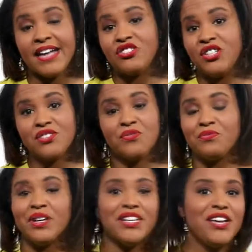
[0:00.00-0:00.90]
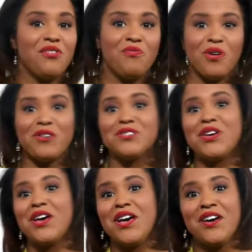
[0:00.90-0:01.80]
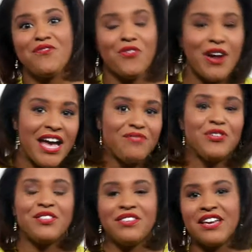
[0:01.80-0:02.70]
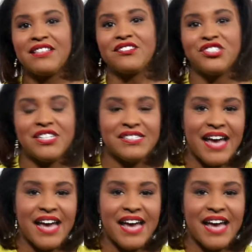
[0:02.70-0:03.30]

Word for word: and she's really worked for everything that she's